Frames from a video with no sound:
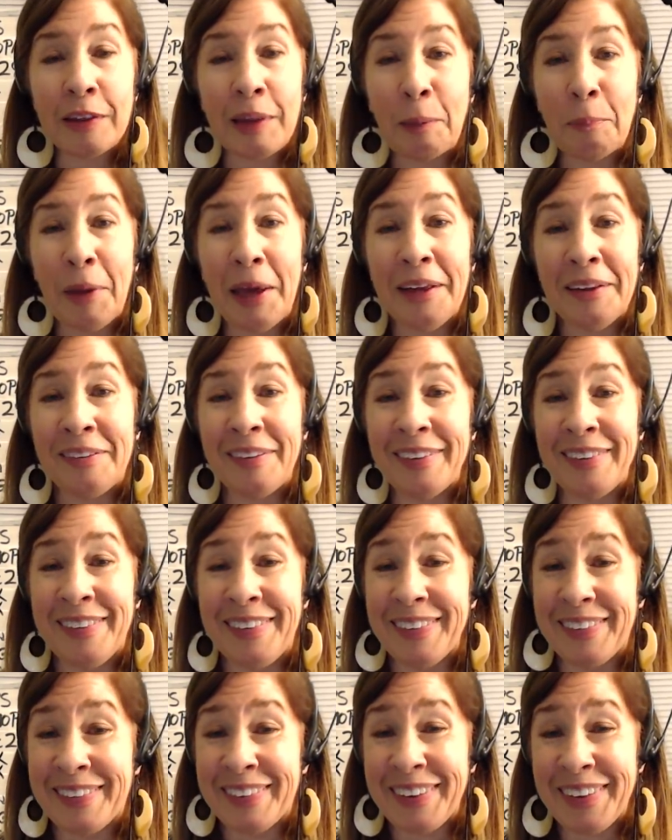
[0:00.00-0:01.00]
They made the
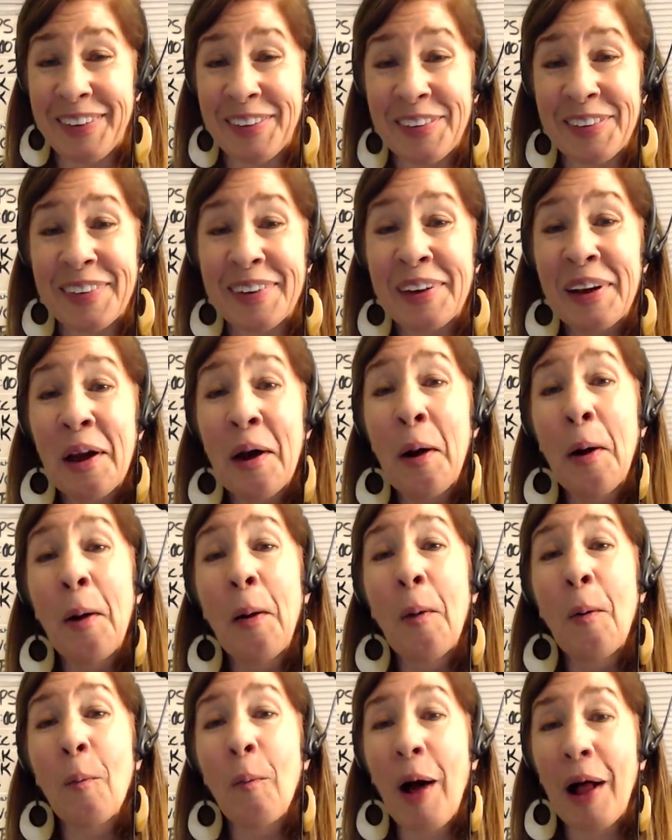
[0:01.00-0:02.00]
decision
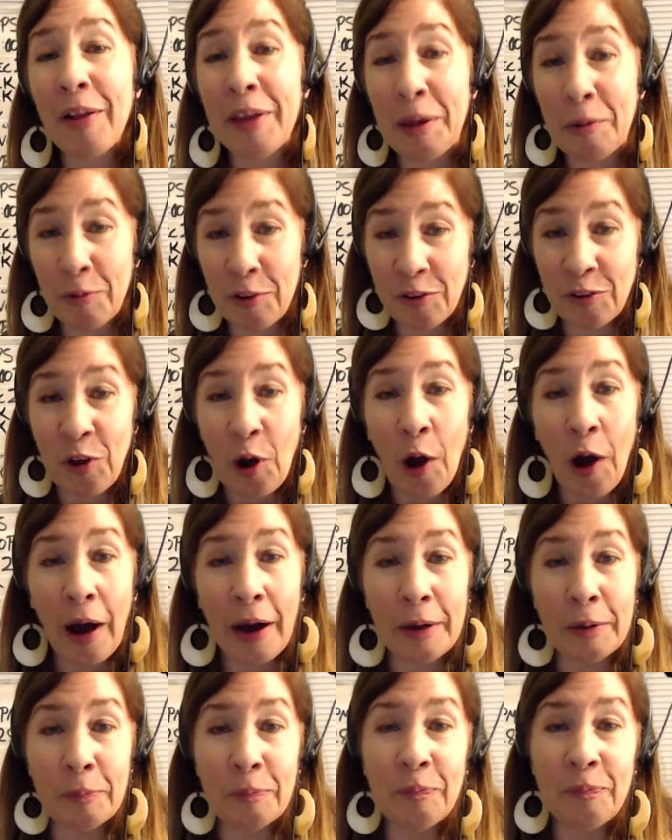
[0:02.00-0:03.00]
while he was gone.